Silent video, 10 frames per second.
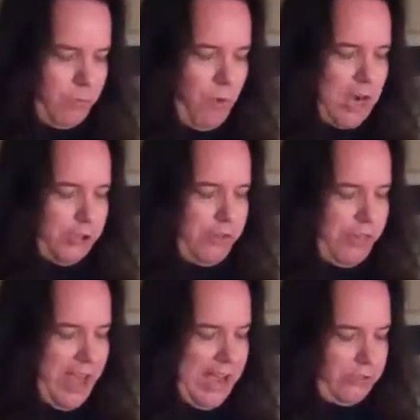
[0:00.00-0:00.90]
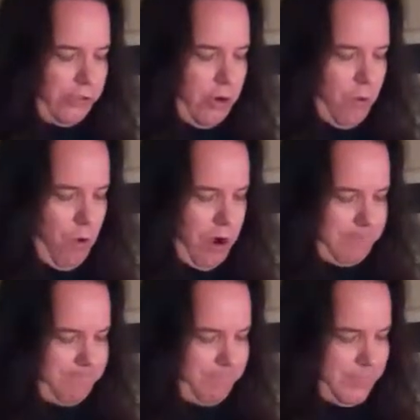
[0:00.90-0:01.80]
watch for that to go
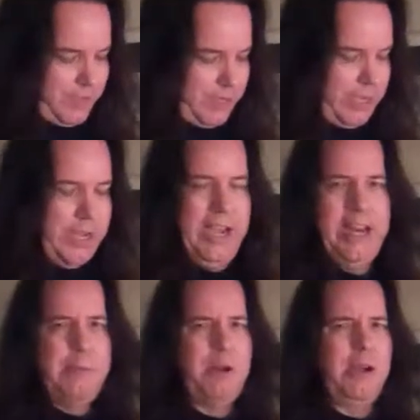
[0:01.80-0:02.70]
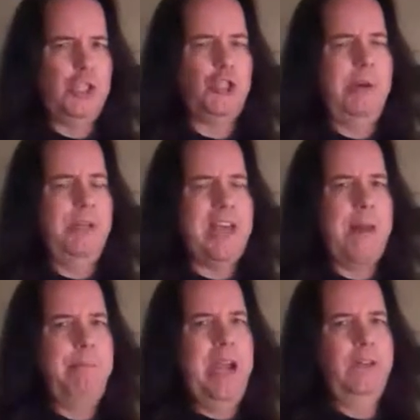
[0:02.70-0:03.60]
on. And I attribute
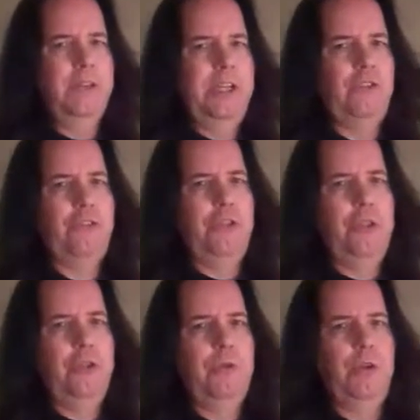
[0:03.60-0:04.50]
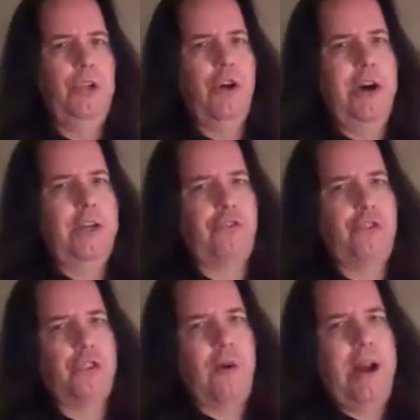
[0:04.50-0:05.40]
that mainly to Uranus
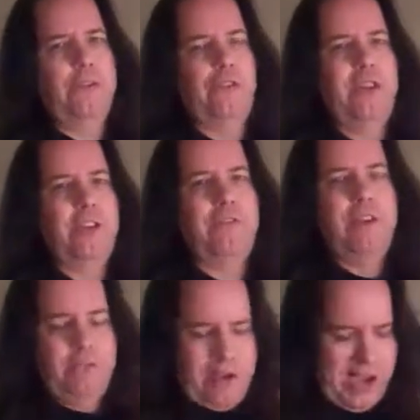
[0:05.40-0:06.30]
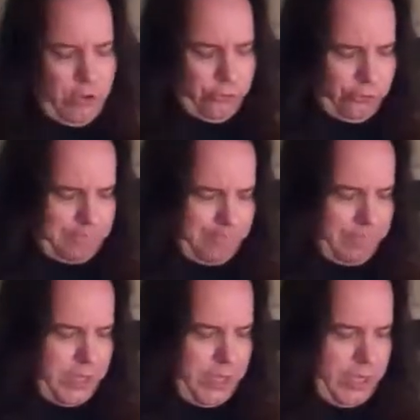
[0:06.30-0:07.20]
transiting the 5th house.
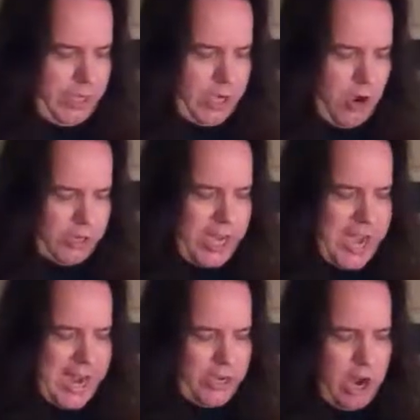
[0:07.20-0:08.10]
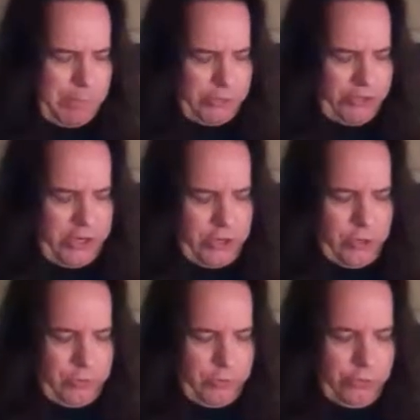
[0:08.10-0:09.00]
Okay, number
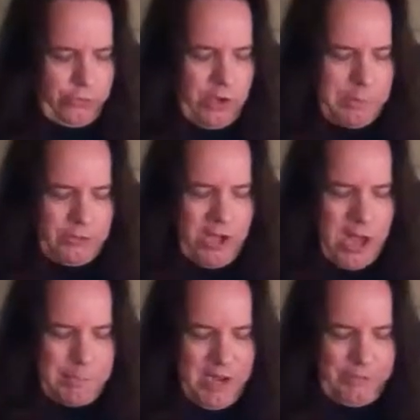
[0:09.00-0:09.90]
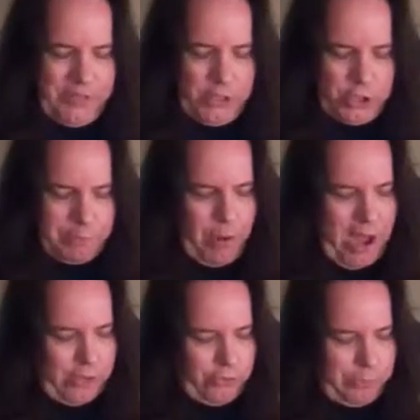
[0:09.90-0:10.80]
2. Summertime may feature
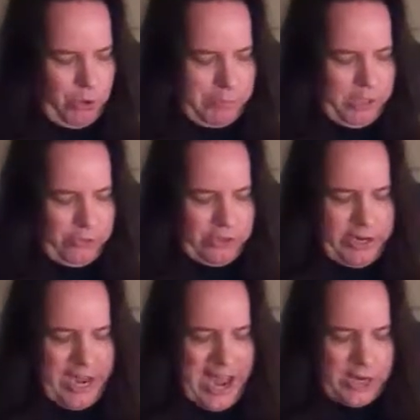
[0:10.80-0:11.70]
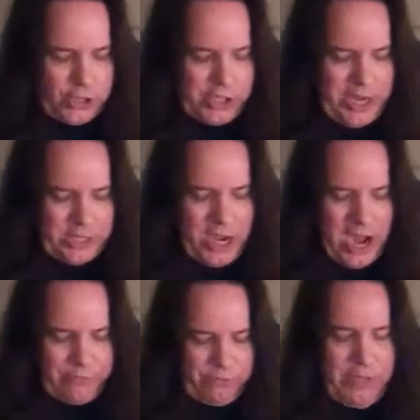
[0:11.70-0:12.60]
possible military action and
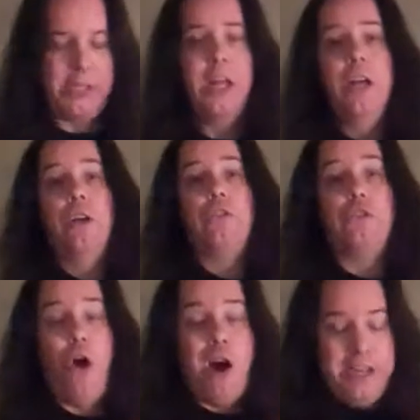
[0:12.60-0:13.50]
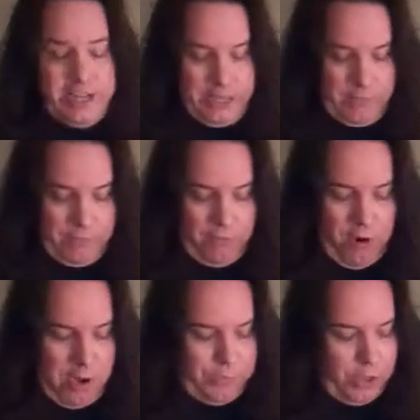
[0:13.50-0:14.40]
conflict starting
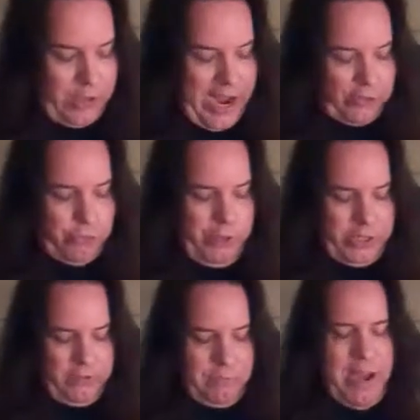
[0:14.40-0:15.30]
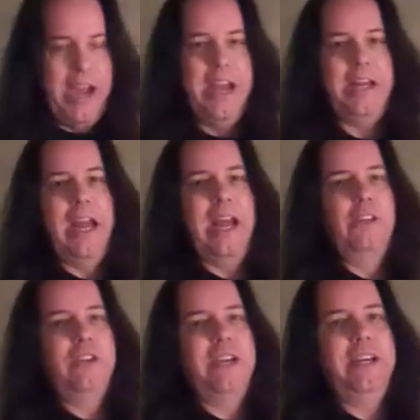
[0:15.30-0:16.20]
from the last week of May,
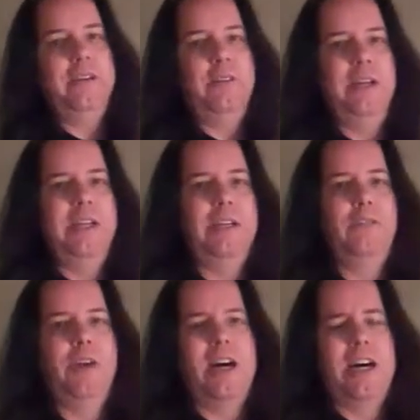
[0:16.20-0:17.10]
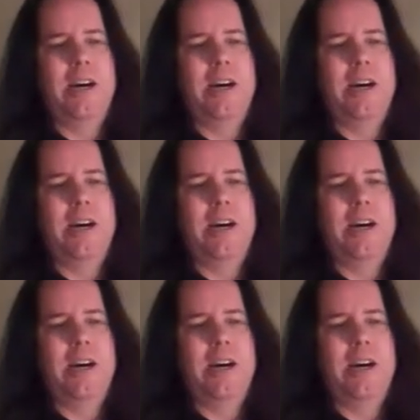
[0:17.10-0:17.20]
ending in